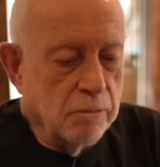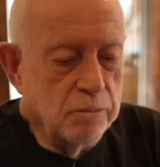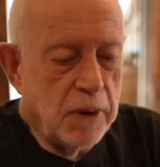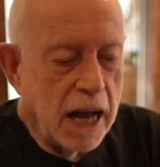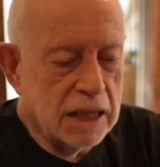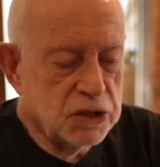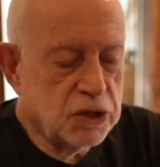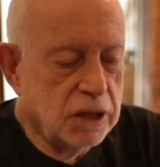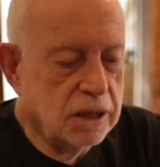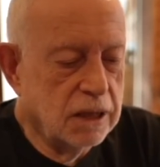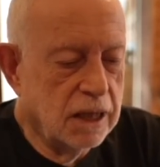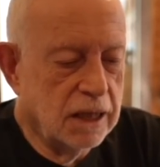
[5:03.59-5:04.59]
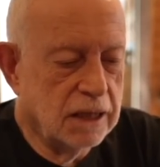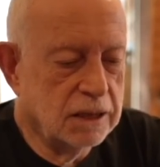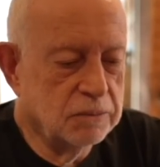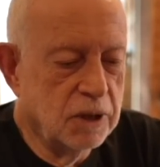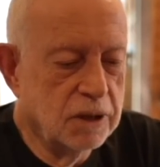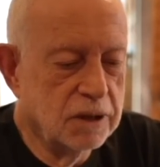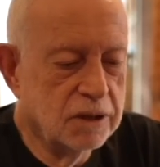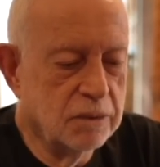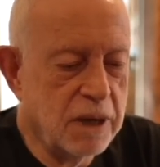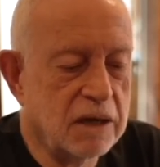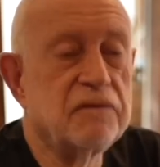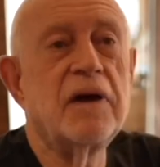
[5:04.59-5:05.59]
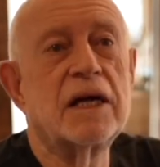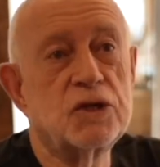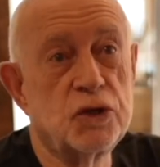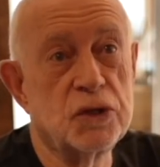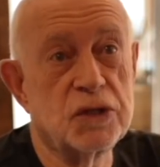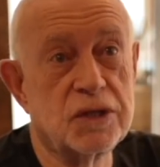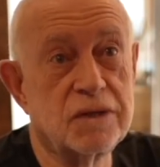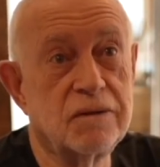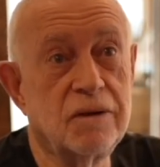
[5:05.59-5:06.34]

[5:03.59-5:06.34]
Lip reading: But the manufacturers